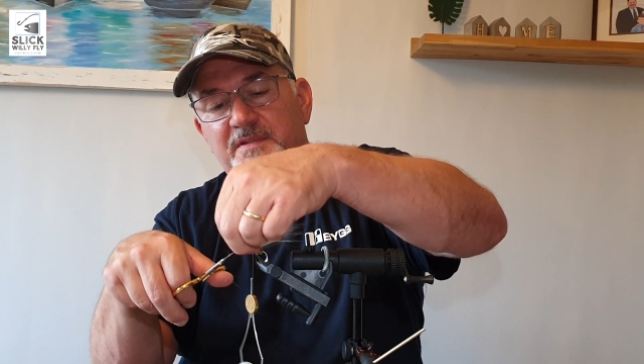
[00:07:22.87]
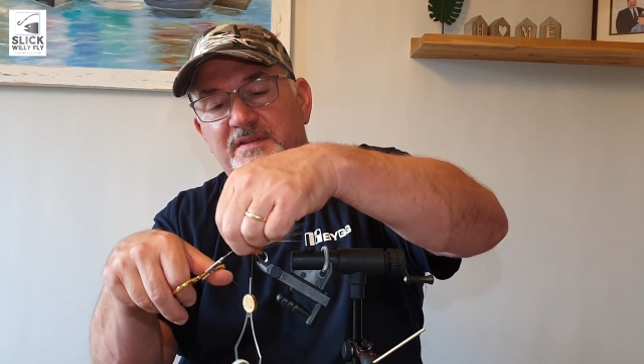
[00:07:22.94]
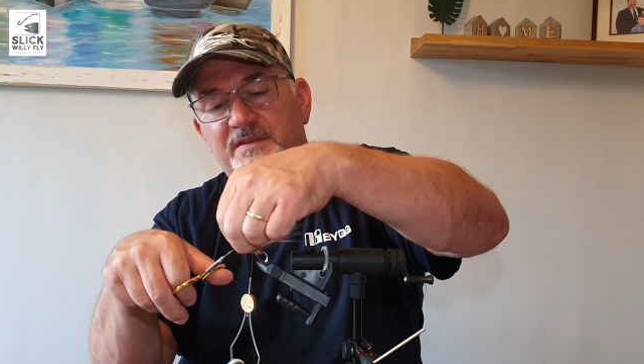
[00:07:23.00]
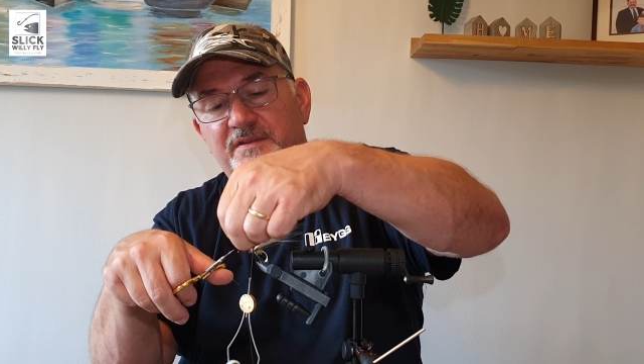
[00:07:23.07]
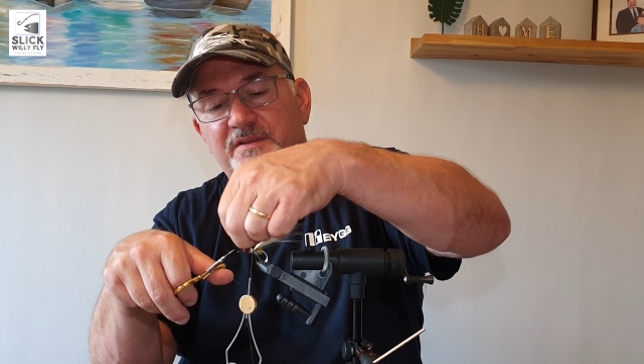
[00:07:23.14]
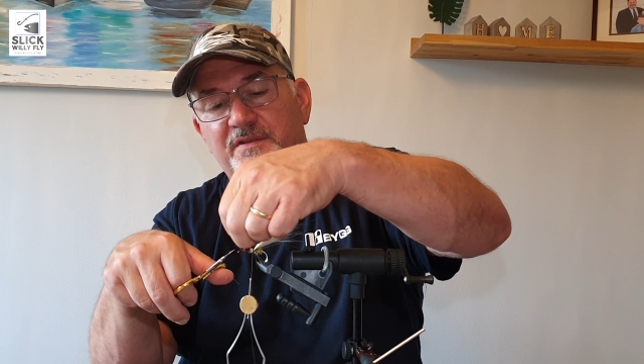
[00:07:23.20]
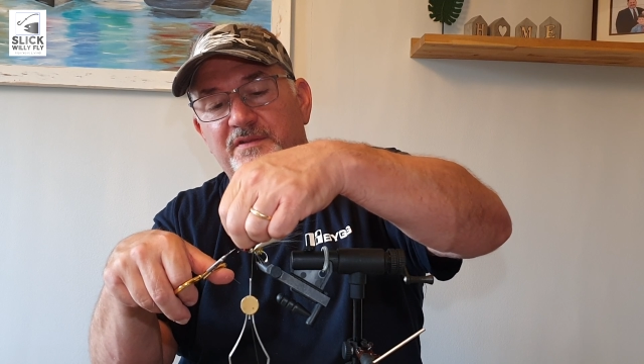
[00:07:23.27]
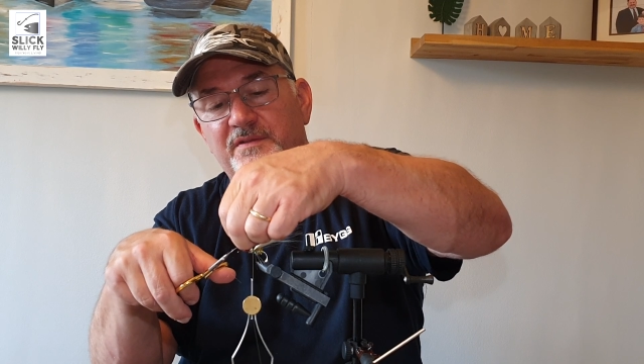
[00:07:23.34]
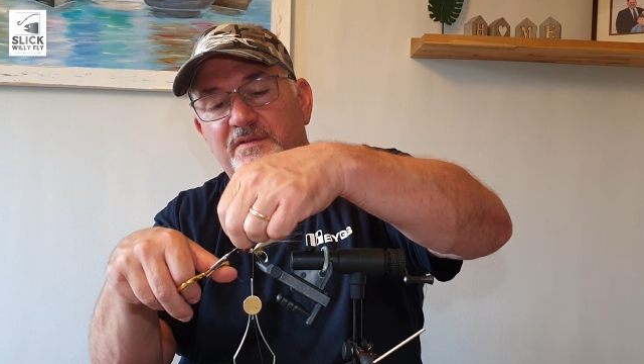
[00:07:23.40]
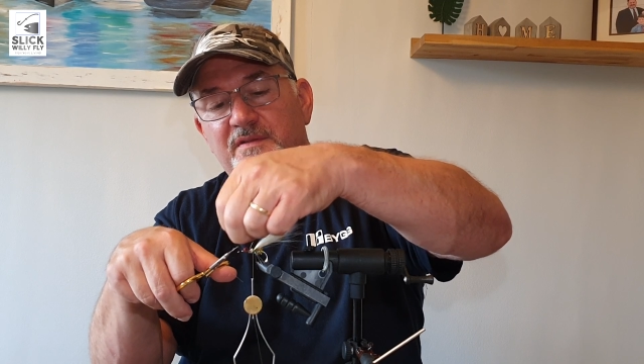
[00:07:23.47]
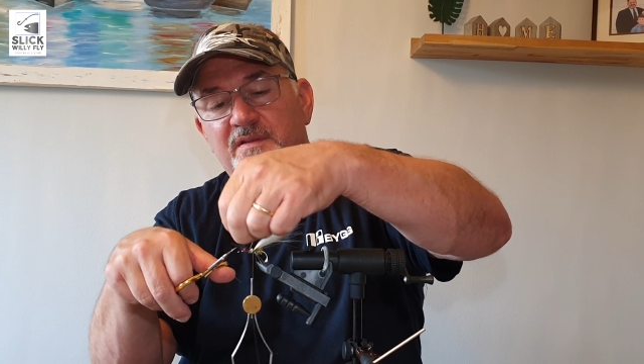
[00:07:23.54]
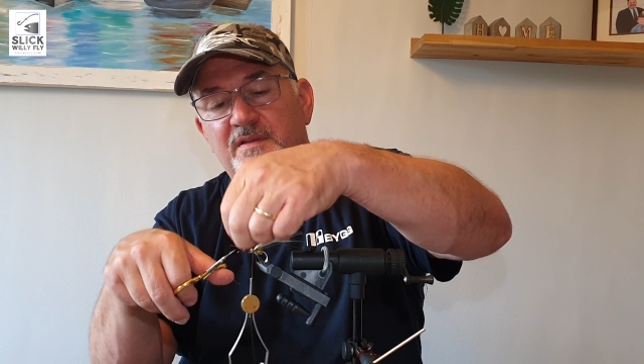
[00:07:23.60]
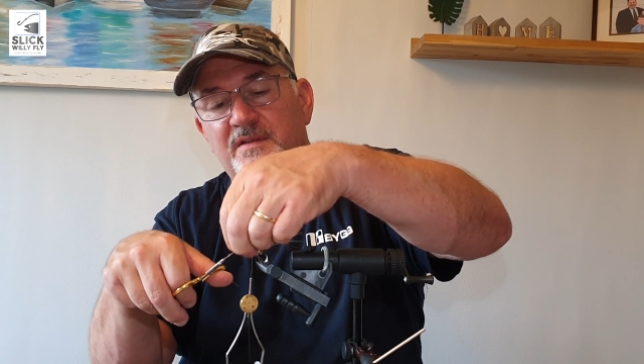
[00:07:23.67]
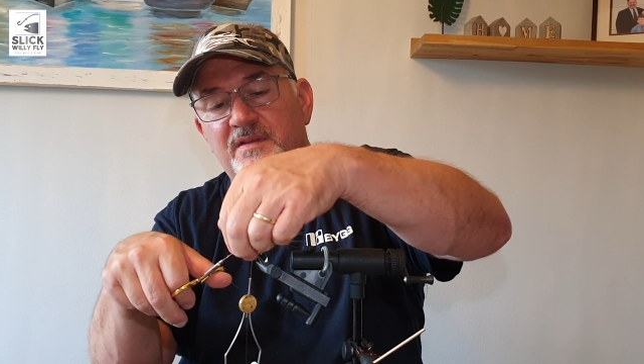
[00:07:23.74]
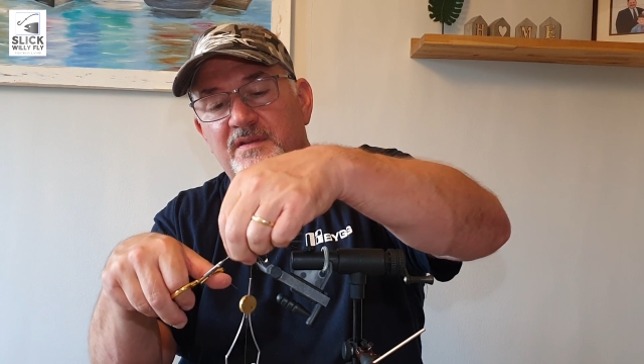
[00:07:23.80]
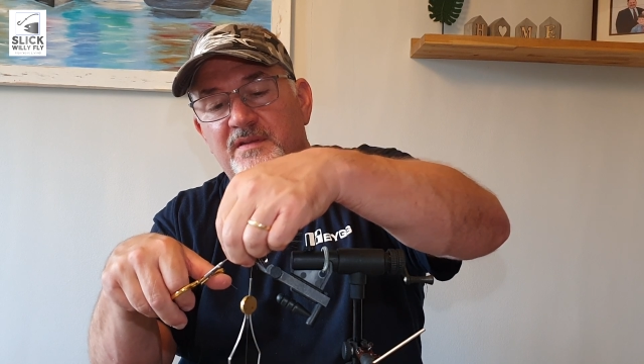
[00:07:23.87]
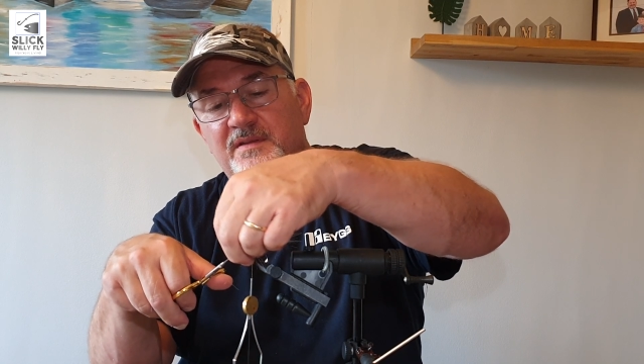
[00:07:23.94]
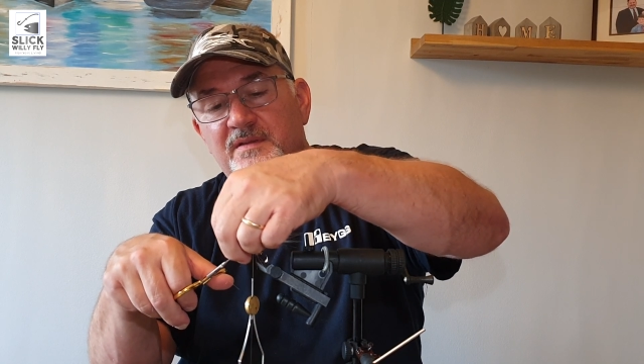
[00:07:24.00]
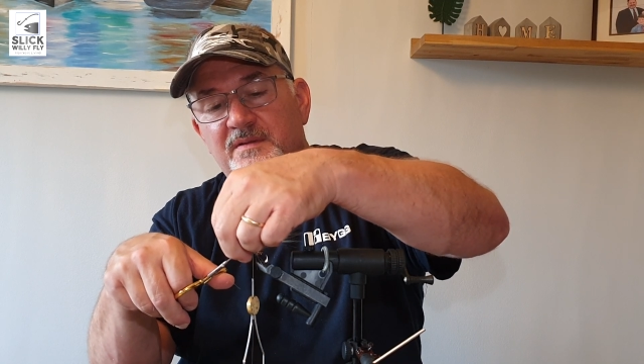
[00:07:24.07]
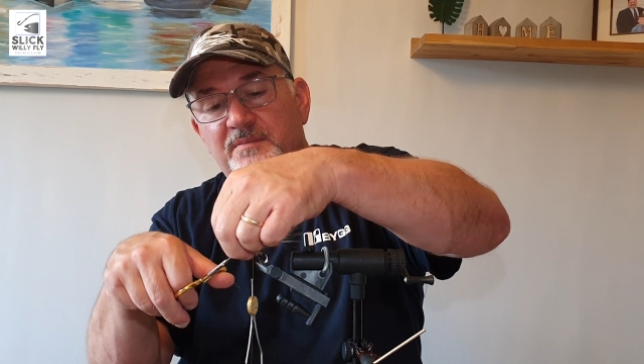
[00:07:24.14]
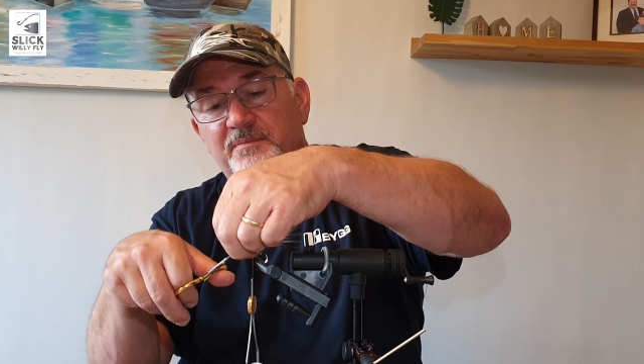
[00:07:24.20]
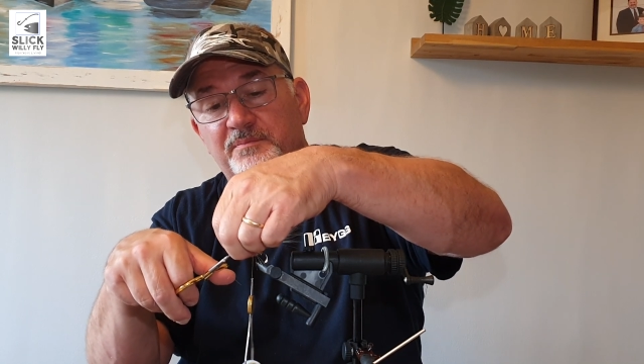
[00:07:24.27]
material.
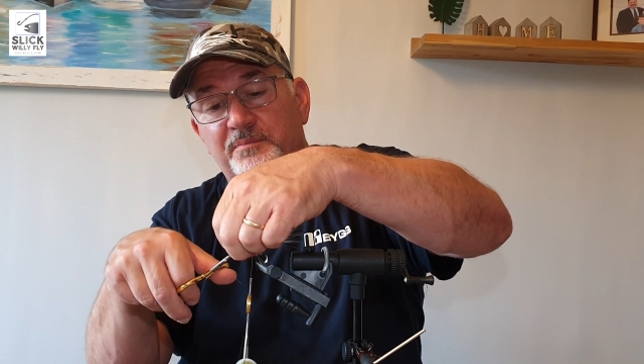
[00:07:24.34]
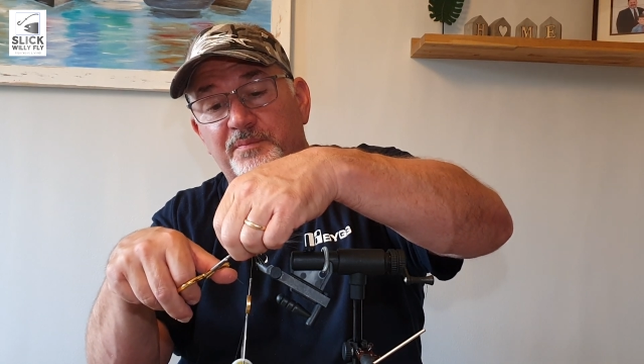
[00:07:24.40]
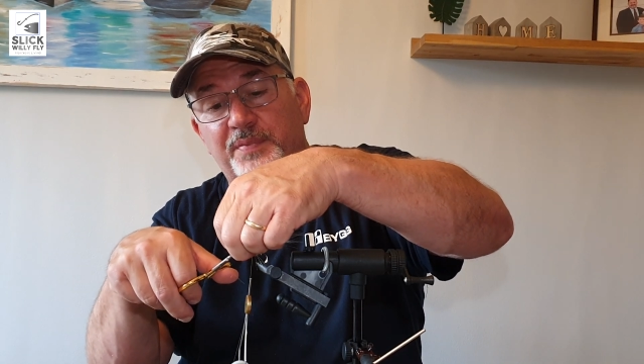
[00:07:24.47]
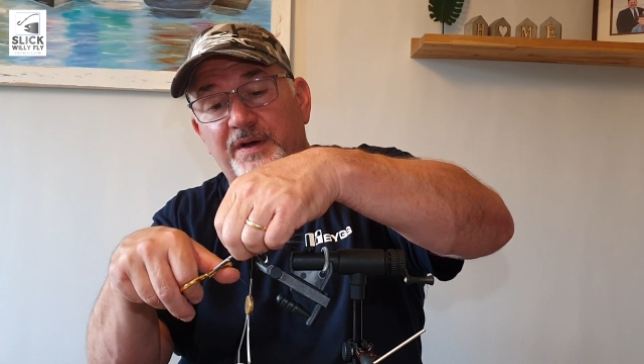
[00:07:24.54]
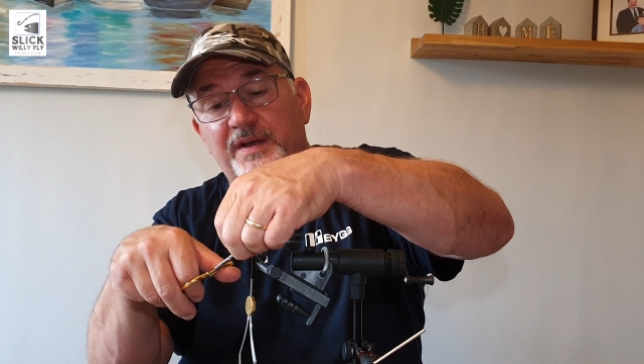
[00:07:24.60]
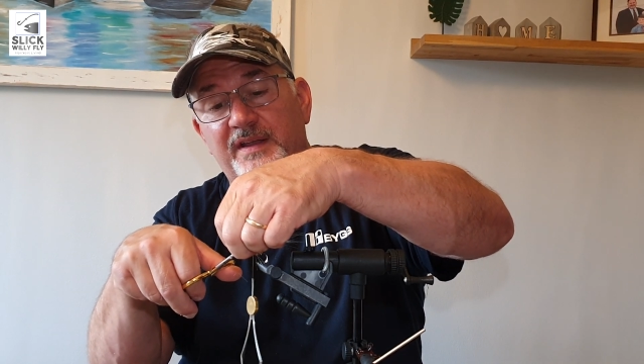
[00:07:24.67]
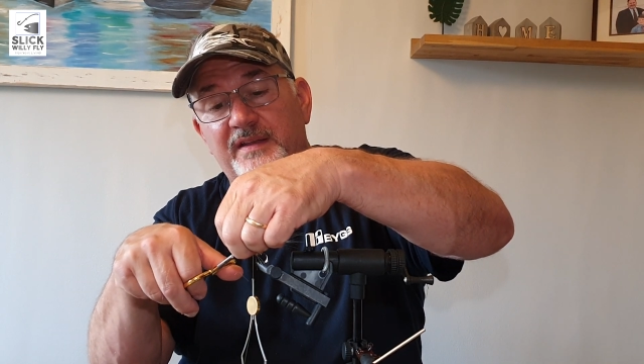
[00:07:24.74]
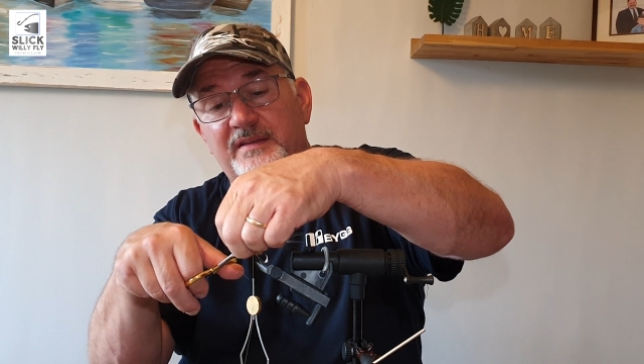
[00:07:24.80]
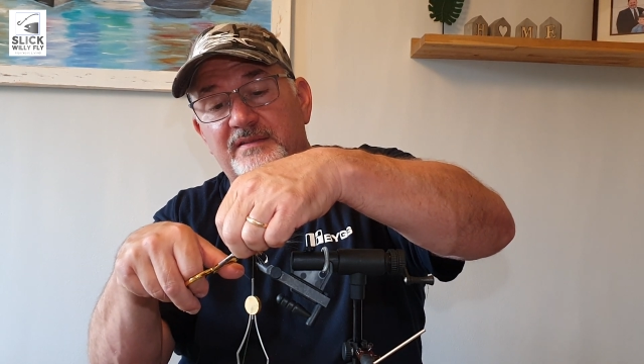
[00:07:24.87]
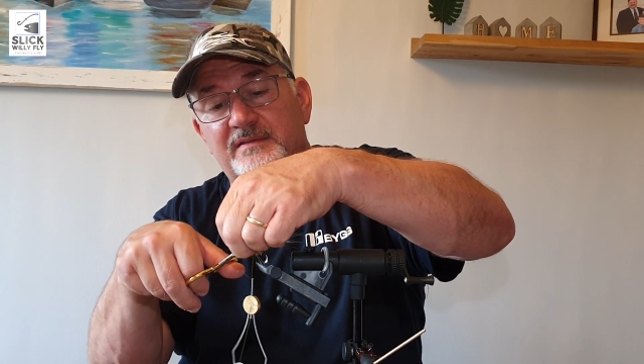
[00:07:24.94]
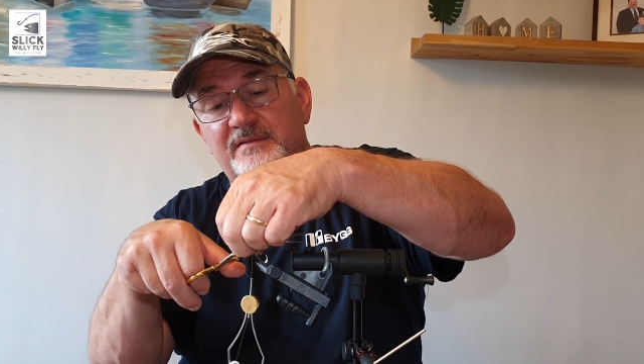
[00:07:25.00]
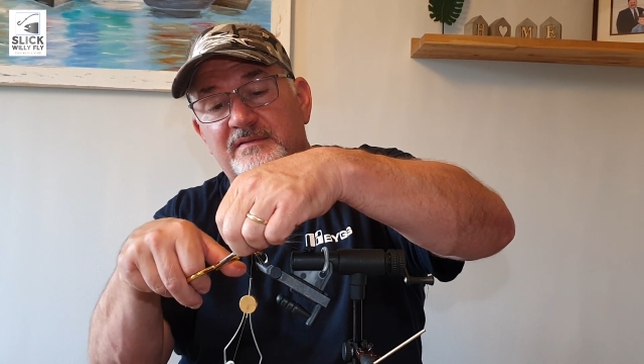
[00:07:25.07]
But,